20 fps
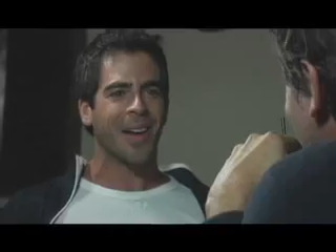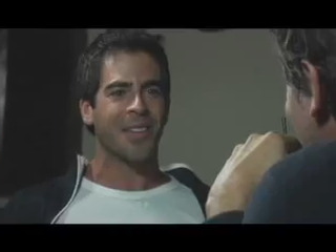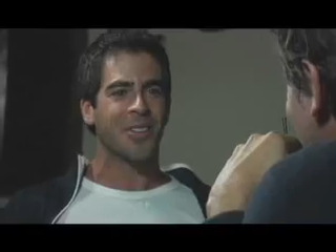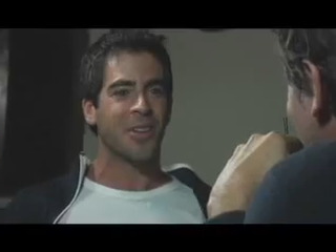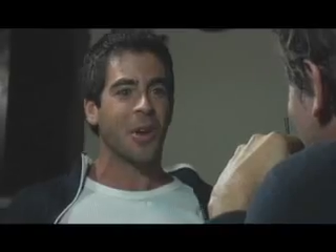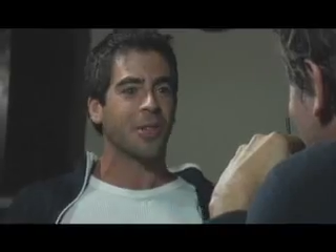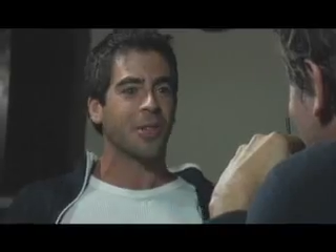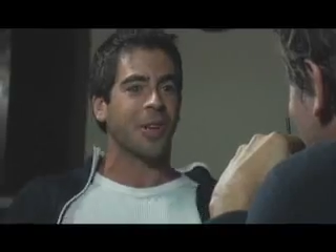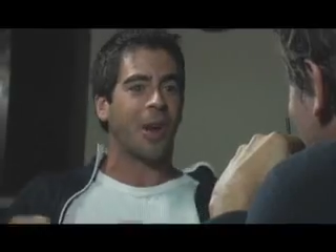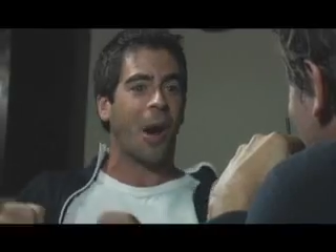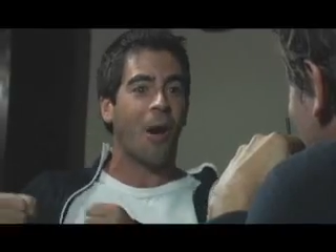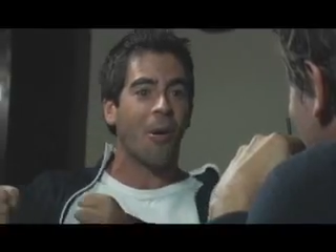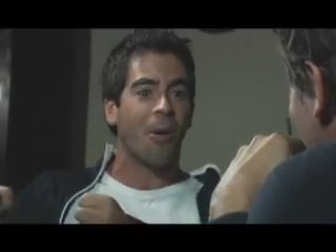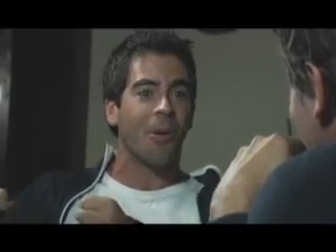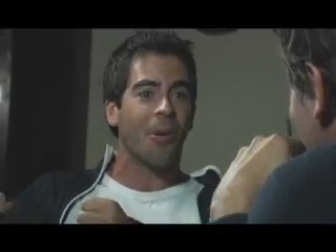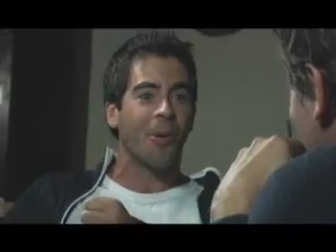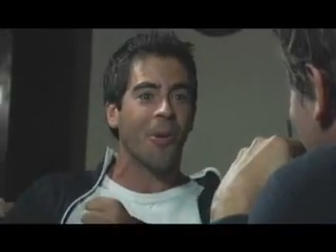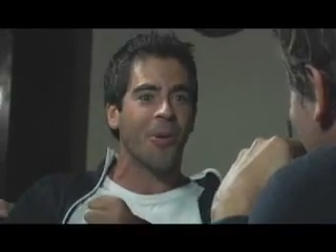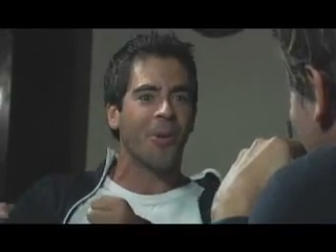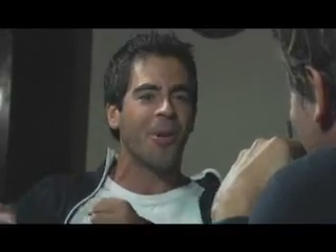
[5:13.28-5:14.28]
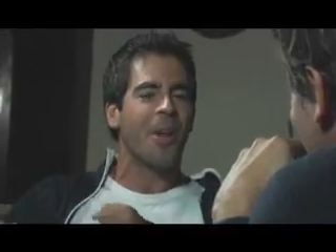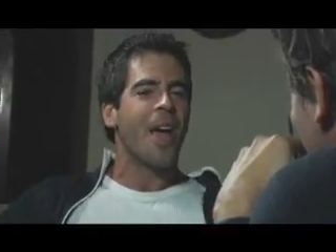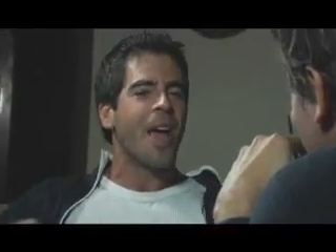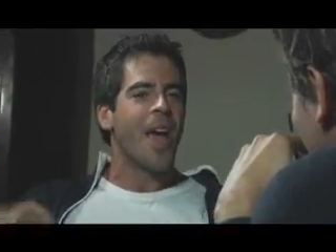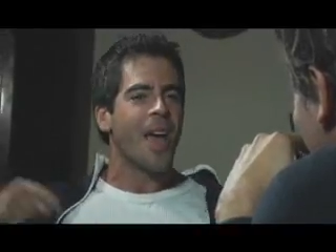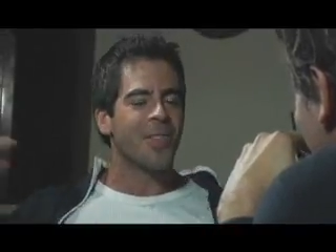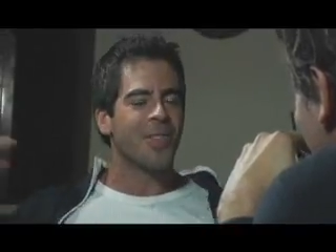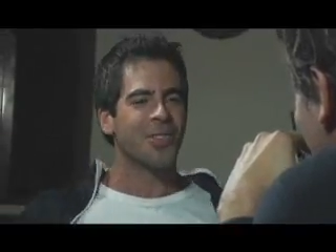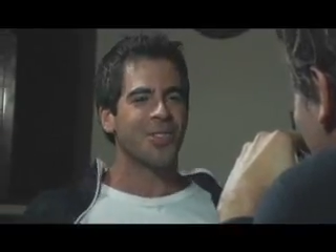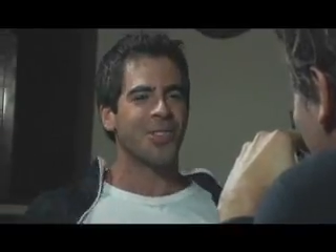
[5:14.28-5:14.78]
and the dog's like,
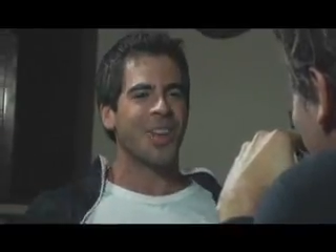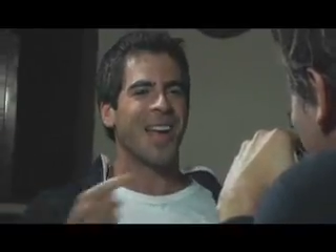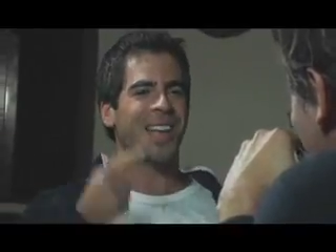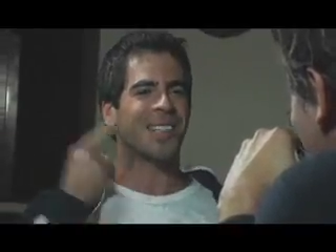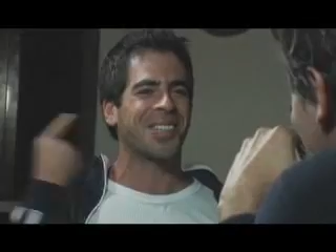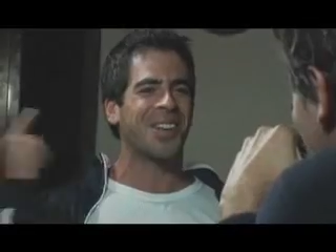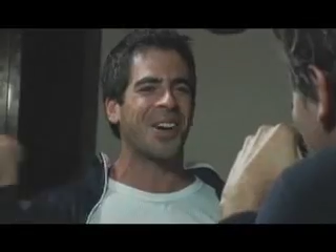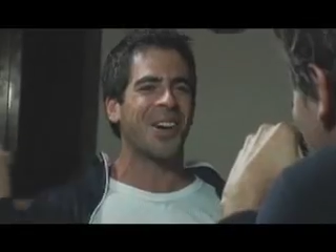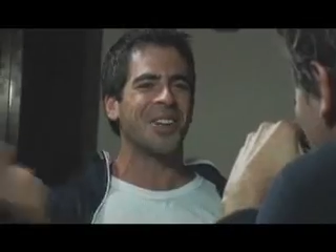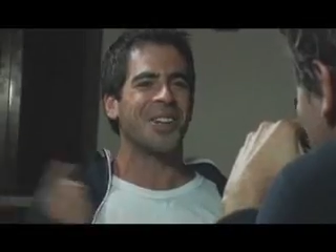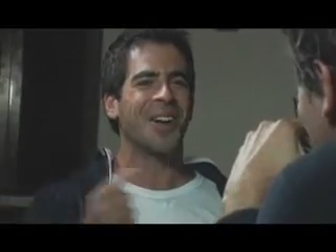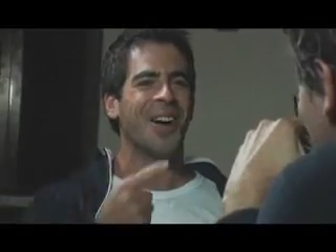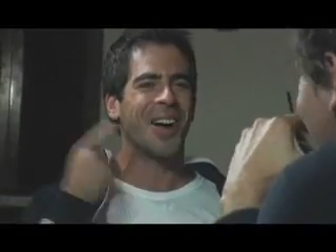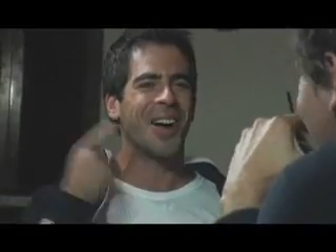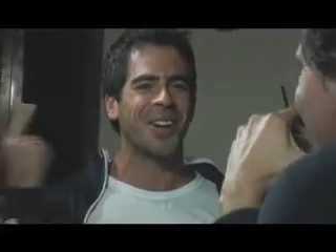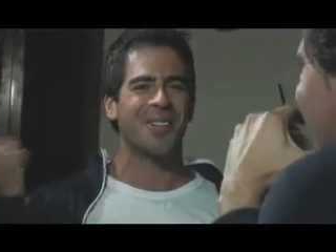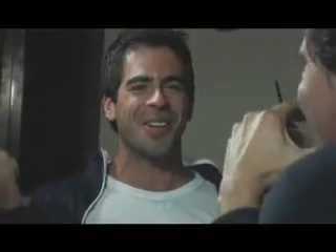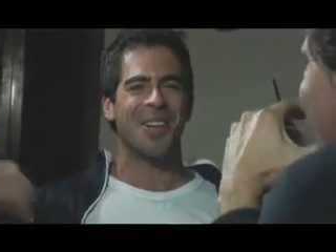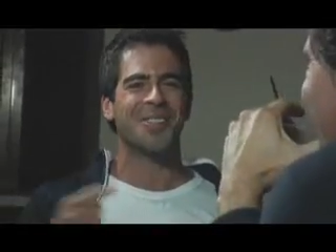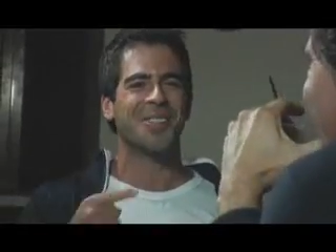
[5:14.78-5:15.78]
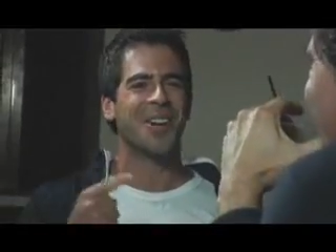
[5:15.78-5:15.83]
And there's a NASCAR dog on the